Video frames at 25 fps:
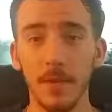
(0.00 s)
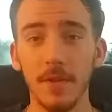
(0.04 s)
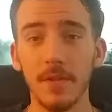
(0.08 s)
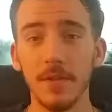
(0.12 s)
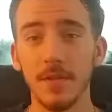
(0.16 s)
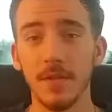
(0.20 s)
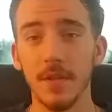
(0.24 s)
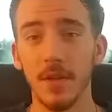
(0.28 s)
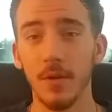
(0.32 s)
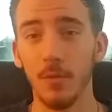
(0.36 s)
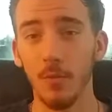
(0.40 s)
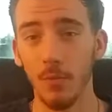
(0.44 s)
This
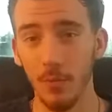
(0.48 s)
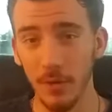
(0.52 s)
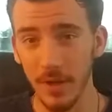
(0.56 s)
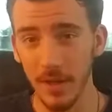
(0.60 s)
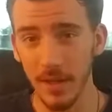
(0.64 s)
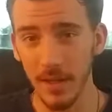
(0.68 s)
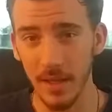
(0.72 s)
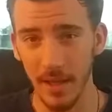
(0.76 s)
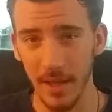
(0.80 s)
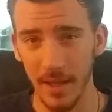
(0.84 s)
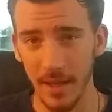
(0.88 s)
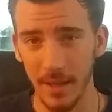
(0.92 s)
is a
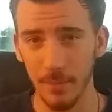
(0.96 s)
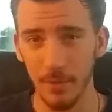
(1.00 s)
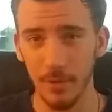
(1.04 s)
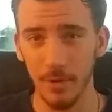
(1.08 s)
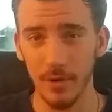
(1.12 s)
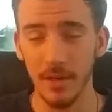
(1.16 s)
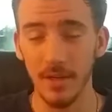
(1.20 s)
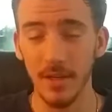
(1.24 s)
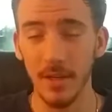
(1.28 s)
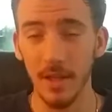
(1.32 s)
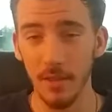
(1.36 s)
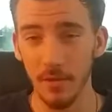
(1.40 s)
recap
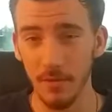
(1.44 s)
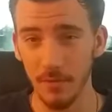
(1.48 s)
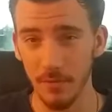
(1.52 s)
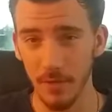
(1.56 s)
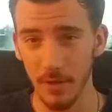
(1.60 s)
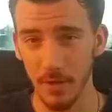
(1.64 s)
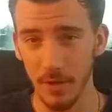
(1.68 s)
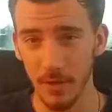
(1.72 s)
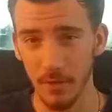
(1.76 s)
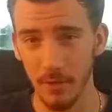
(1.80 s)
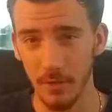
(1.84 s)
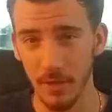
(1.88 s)
on another
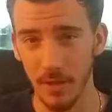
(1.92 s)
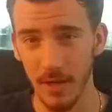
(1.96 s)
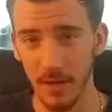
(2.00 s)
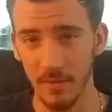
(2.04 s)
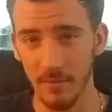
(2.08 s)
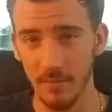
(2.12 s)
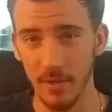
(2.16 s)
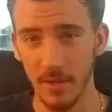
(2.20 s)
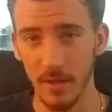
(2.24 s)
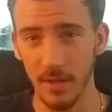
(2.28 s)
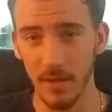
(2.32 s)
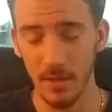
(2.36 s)
video that
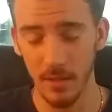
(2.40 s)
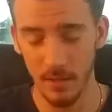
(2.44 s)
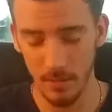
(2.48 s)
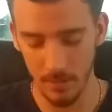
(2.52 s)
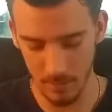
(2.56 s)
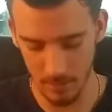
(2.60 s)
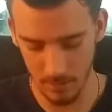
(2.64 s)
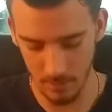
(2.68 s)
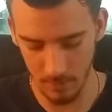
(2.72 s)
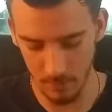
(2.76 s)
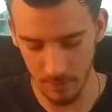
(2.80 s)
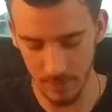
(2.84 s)
I've done
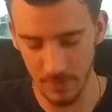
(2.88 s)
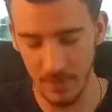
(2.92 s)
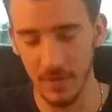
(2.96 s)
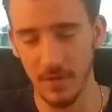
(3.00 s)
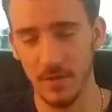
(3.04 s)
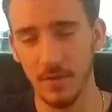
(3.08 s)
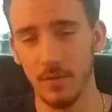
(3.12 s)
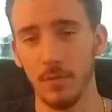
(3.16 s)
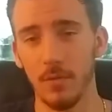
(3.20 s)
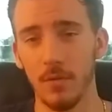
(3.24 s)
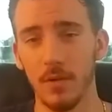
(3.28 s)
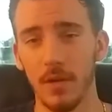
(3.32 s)
with
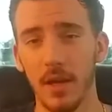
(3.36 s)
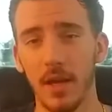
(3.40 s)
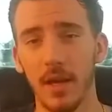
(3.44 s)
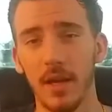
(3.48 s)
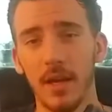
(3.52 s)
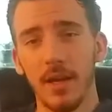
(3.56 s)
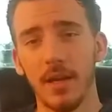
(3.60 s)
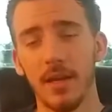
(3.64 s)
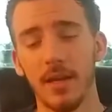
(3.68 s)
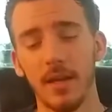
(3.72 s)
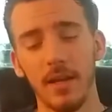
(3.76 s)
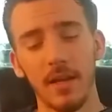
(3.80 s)
this little
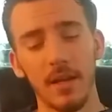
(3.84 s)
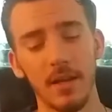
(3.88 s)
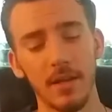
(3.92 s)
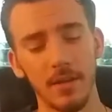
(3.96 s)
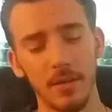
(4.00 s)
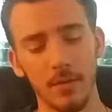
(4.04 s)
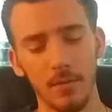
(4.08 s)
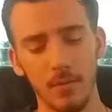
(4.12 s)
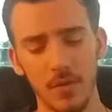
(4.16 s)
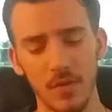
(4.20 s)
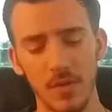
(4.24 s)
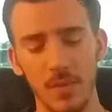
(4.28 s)
guy,
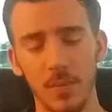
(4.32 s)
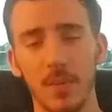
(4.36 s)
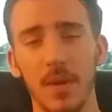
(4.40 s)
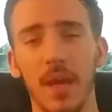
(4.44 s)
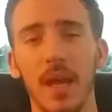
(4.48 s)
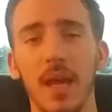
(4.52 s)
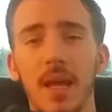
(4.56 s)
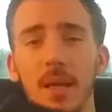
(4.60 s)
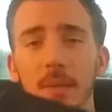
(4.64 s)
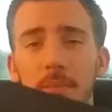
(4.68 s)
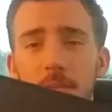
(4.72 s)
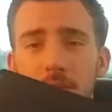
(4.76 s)
doing some
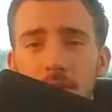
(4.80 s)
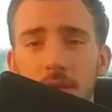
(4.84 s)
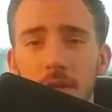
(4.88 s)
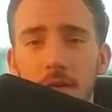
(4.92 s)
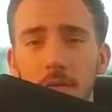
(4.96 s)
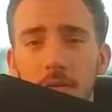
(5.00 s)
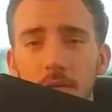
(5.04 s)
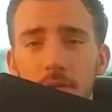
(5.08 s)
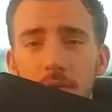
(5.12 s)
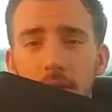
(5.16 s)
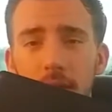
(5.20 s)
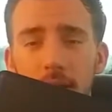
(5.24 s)
games
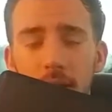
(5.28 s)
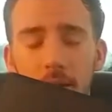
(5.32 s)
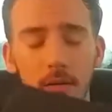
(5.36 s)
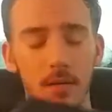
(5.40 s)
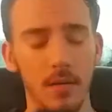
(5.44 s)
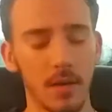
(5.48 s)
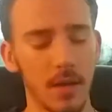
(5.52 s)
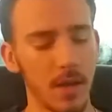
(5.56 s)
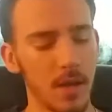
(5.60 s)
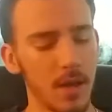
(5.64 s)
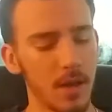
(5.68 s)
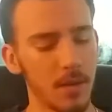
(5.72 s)
here and there.
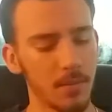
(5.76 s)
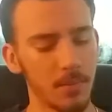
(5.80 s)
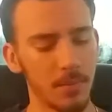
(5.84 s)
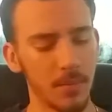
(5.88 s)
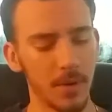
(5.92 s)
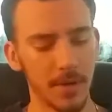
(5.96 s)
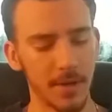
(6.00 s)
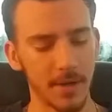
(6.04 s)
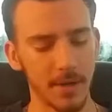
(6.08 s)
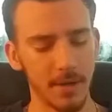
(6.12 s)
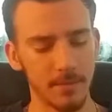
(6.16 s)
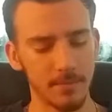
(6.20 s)

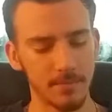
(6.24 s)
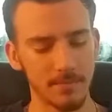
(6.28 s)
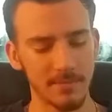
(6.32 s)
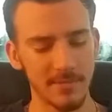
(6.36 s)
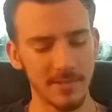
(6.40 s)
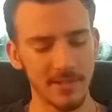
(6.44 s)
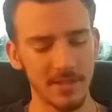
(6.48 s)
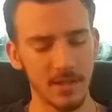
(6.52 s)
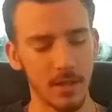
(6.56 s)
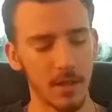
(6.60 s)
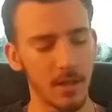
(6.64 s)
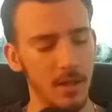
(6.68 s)
But
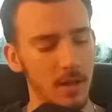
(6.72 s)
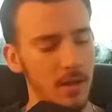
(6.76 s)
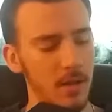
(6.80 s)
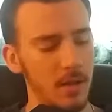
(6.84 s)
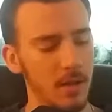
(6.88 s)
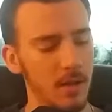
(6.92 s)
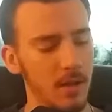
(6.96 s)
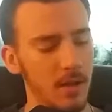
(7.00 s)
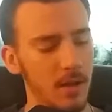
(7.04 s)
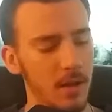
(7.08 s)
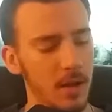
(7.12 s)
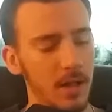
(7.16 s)

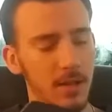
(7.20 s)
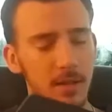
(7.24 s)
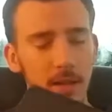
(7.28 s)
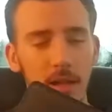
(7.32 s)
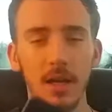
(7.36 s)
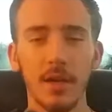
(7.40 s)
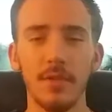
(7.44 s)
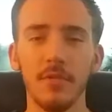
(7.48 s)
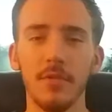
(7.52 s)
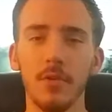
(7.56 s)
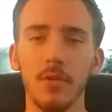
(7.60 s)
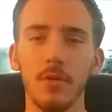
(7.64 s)
a
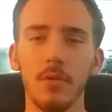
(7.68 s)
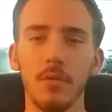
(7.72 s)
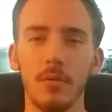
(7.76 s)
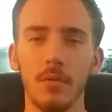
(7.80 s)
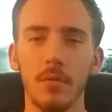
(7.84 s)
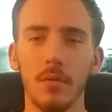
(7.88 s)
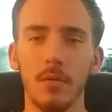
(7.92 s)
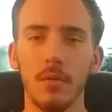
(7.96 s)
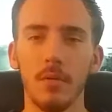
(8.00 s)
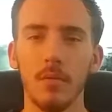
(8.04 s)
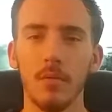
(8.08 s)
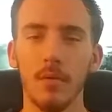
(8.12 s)
lot of you
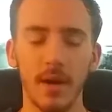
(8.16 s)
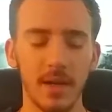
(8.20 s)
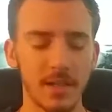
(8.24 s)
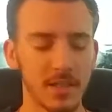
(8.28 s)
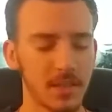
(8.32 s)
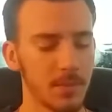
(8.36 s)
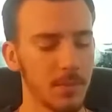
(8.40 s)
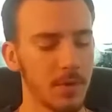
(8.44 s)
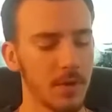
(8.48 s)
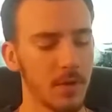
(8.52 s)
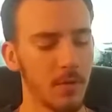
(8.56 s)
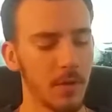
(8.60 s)
were
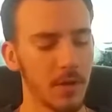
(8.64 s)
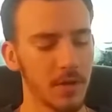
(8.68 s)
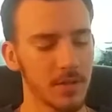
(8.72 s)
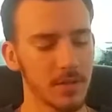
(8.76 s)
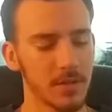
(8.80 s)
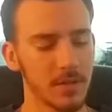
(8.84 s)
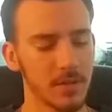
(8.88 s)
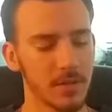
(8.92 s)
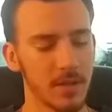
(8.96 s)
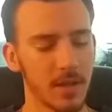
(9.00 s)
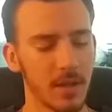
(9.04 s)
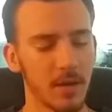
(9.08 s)
asking me
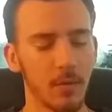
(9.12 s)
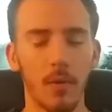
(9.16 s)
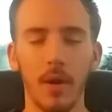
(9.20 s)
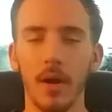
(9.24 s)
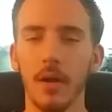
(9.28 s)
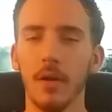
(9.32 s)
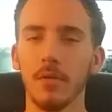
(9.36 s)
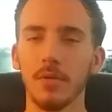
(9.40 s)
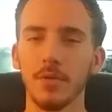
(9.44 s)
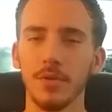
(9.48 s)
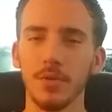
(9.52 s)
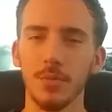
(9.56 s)
questions like, why
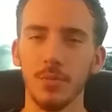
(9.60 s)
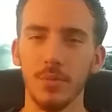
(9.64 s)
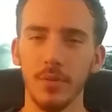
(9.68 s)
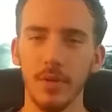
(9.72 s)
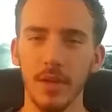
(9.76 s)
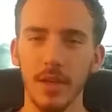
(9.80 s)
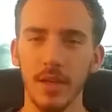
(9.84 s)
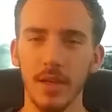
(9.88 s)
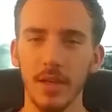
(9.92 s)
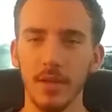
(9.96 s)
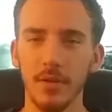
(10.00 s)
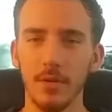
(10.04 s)
don't you
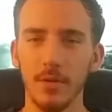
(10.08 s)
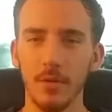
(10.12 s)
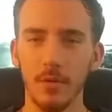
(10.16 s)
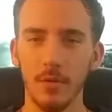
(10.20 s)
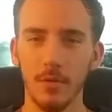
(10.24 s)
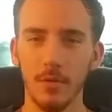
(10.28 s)
play,